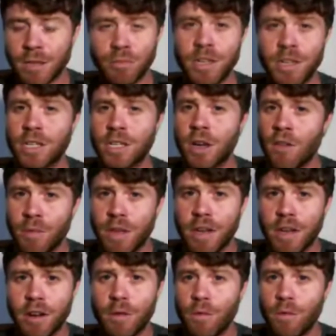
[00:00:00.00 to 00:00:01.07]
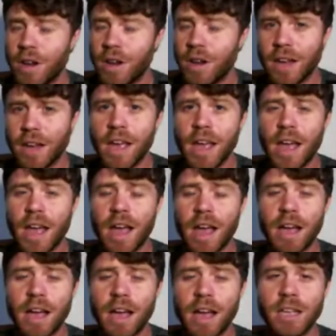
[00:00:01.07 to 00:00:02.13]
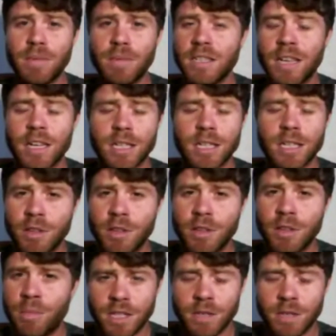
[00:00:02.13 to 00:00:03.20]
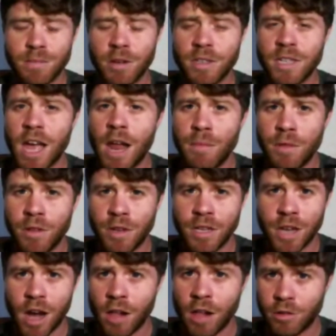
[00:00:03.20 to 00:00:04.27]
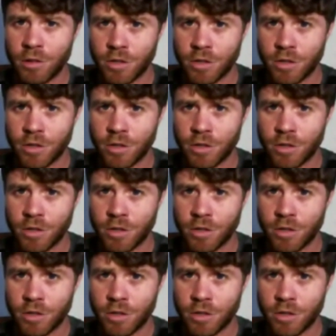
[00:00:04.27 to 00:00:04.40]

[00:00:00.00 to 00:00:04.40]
The British government, on one hand, has spent £6 million, it's about $10 million,